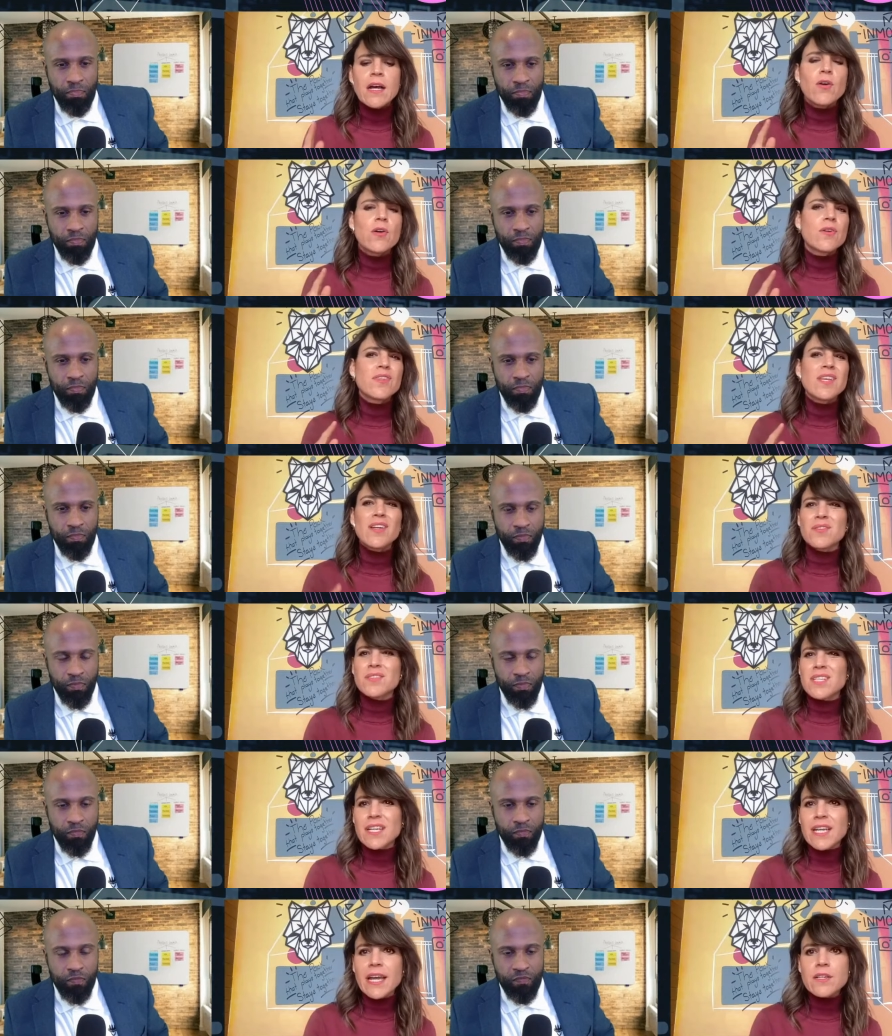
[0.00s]
Speaker 1: or they don't
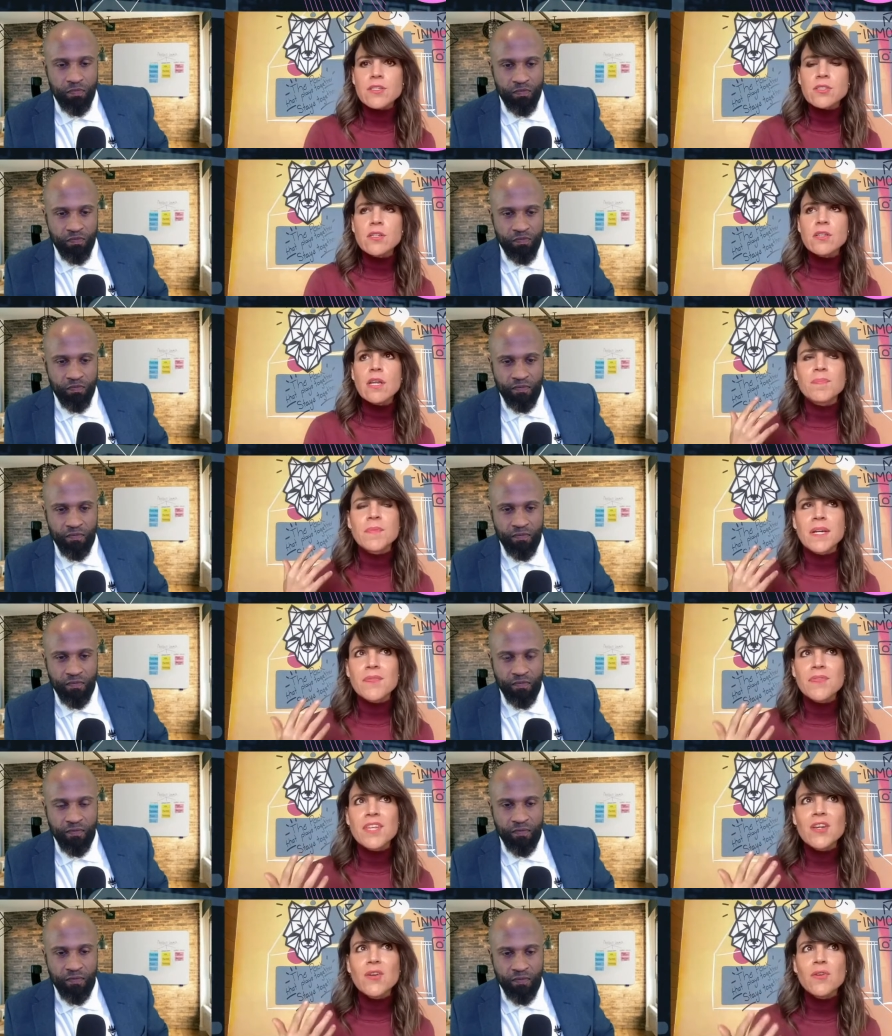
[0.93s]
take action.
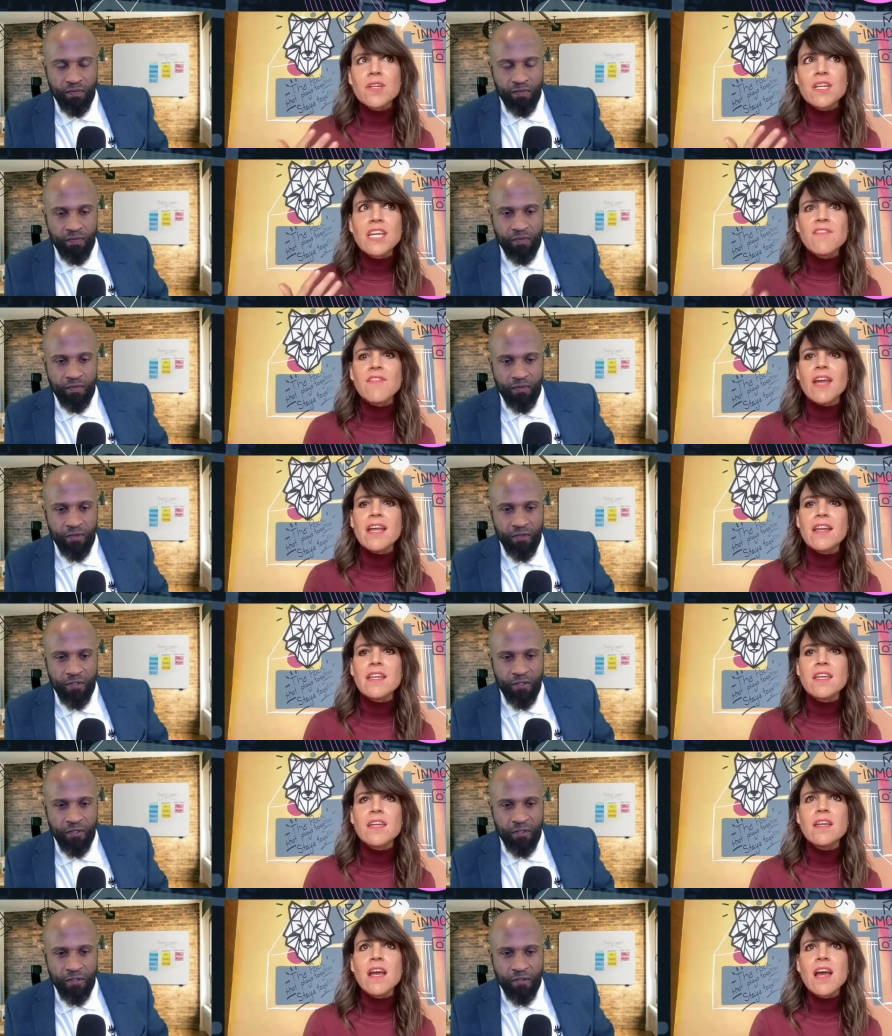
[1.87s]
Uh, they don't give
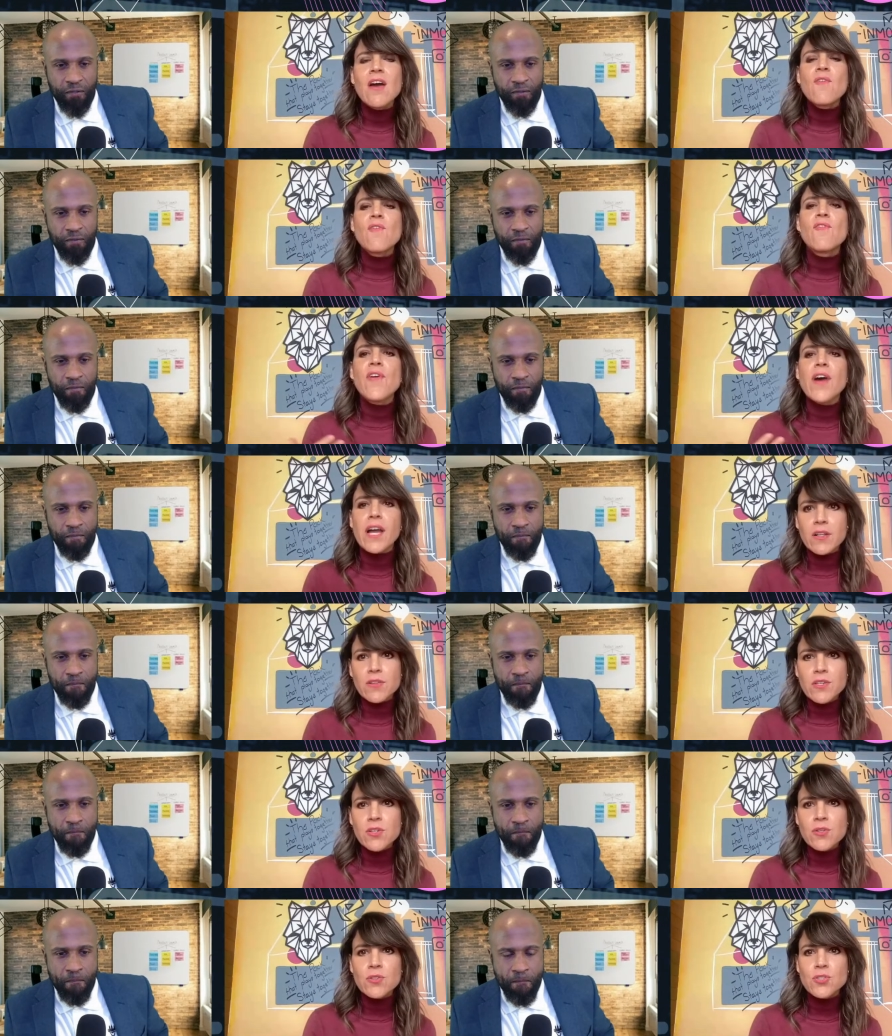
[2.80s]
any
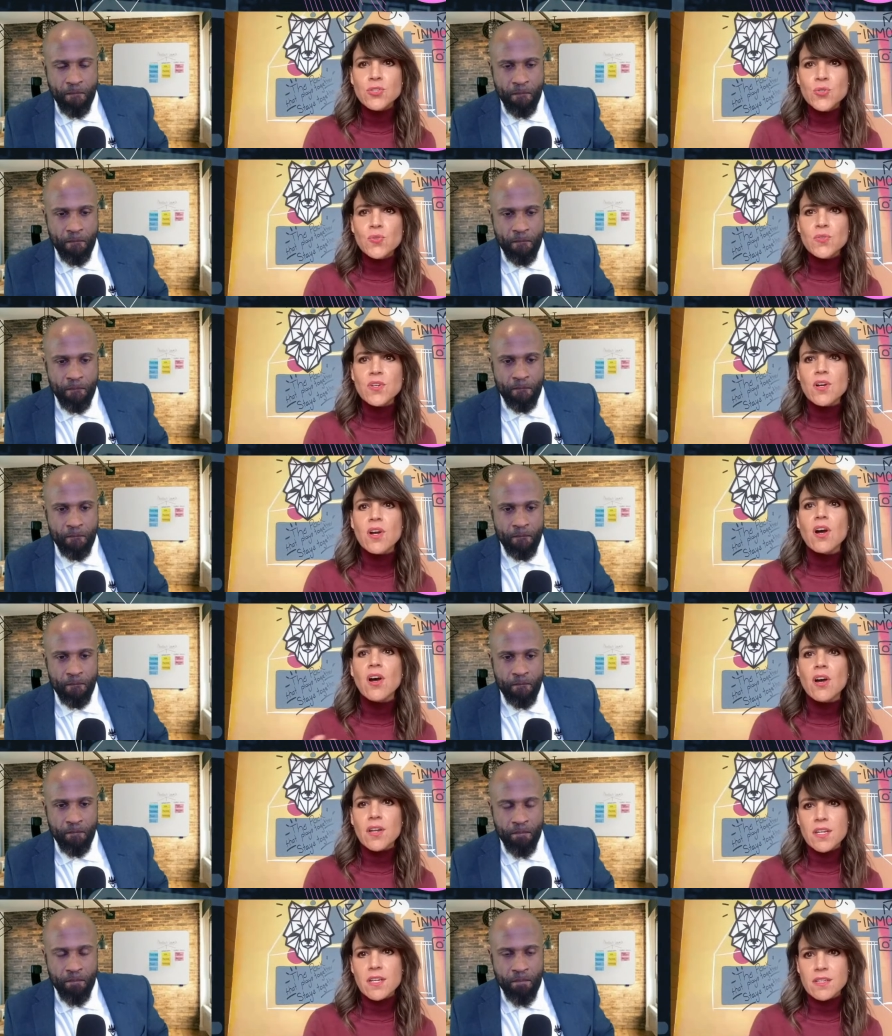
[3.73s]
value to their
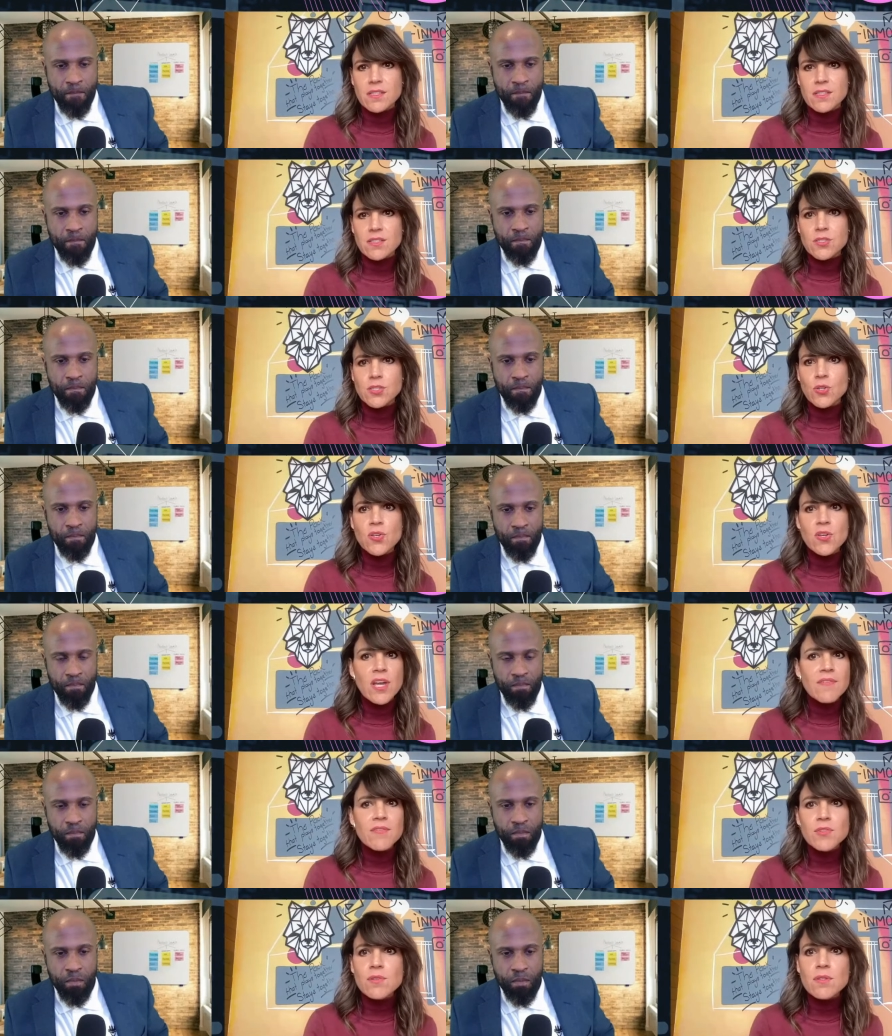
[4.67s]
audience. So you
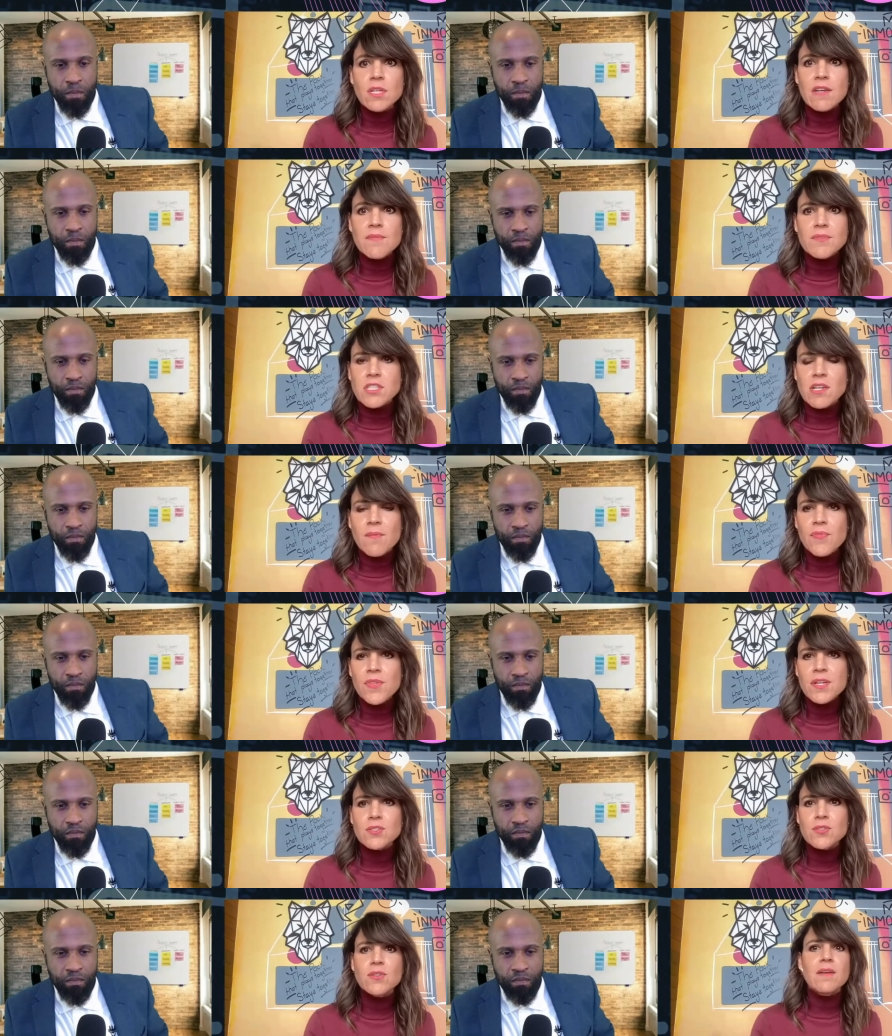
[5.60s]
have to give
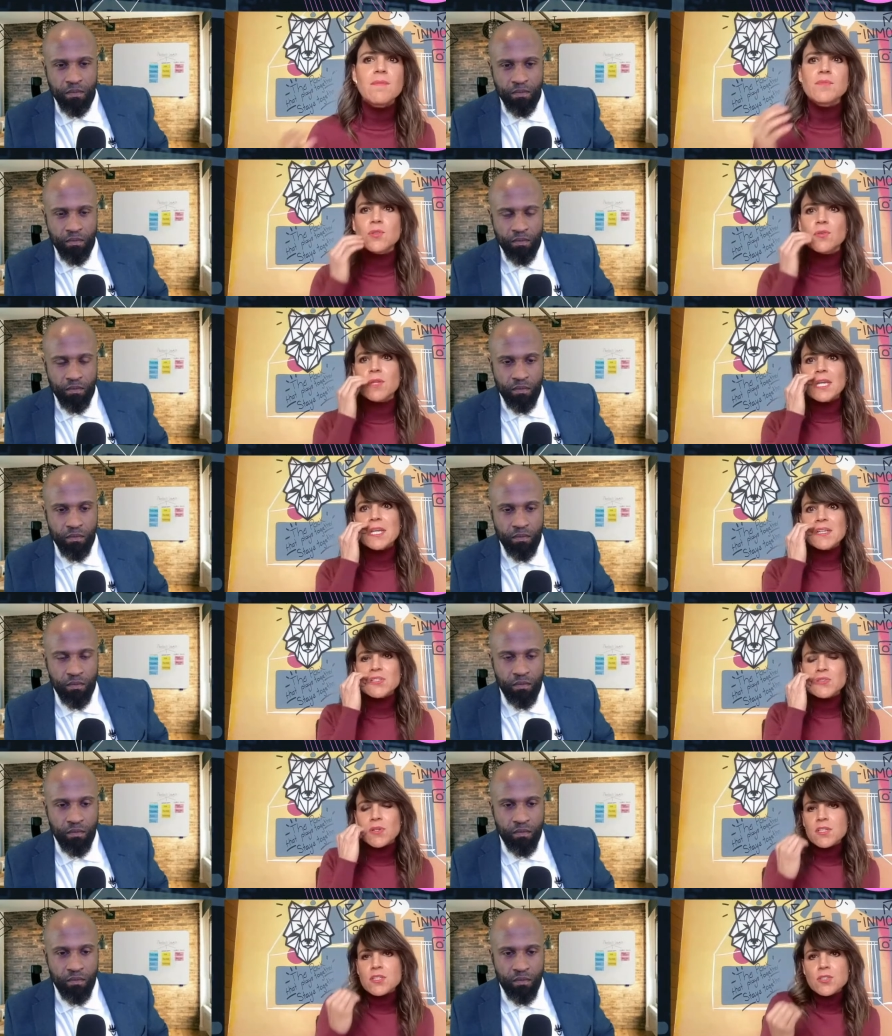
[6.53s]
something to them so they can
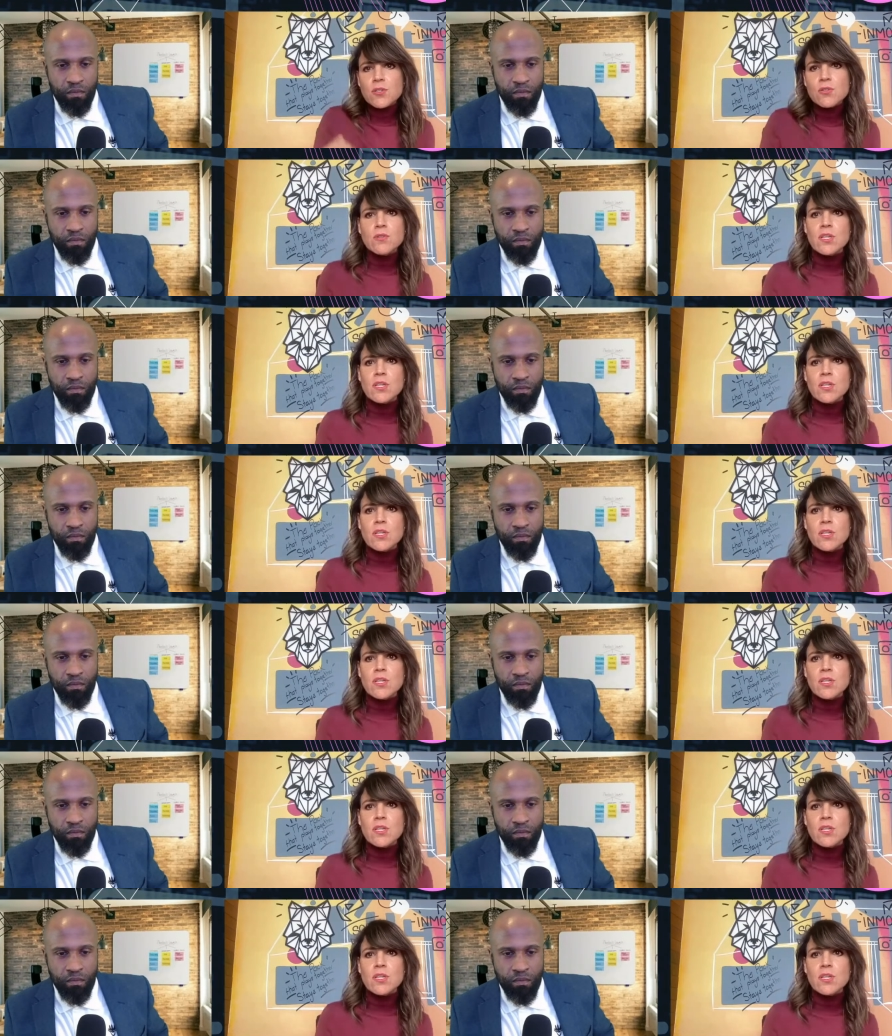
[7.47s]
trust you.